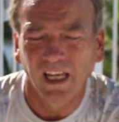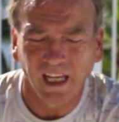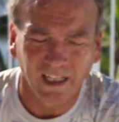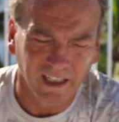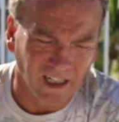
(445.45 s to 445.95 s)

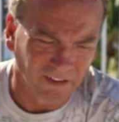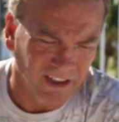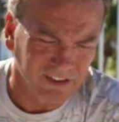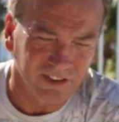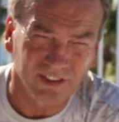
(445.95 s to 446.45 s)
And
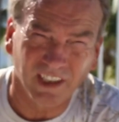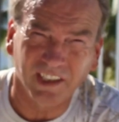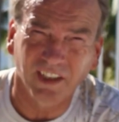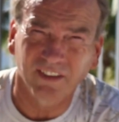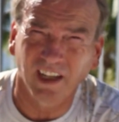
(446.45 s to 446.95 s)
that's the
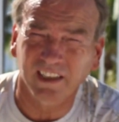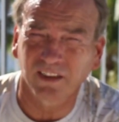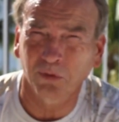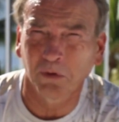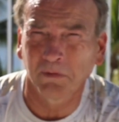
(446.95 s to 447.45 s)
second attack,
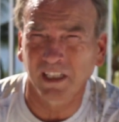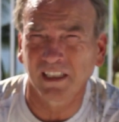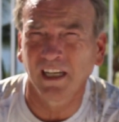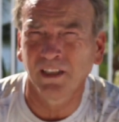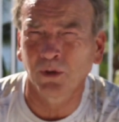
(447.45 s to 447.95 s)
this one by
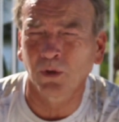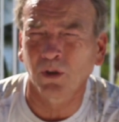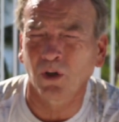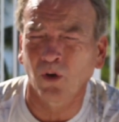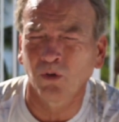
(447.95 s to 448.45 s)
Keto
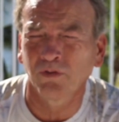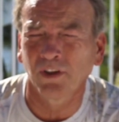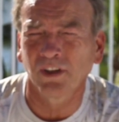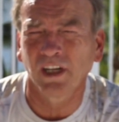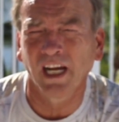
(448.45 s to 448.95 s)

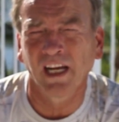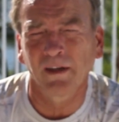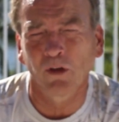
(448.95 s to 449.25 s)
over at